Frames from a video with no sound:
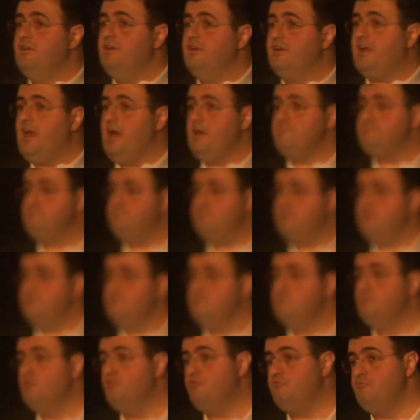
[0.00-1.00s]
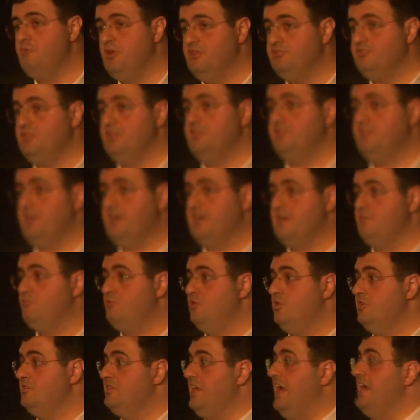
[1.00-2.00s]
rap movement in the Arab
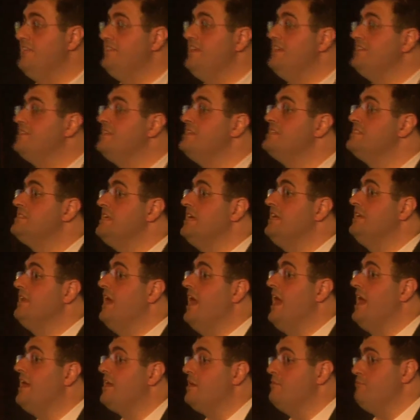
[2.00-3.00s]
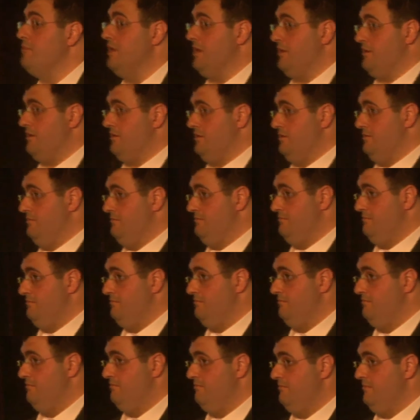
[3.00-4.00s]
world, and it is in Arabic,
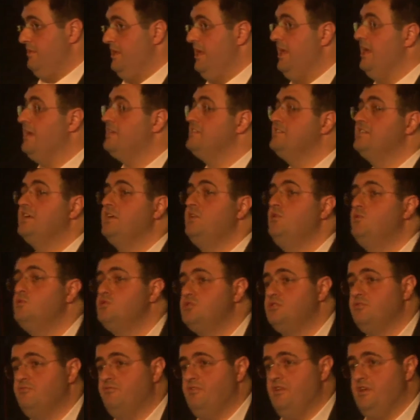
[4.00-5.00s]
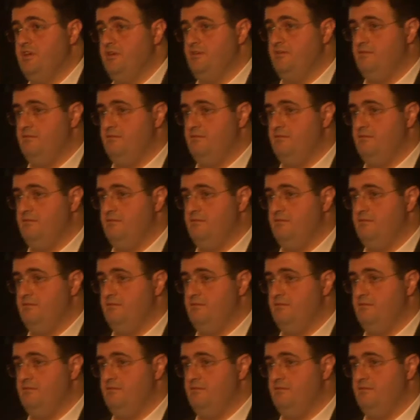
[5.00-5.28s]
exclusively.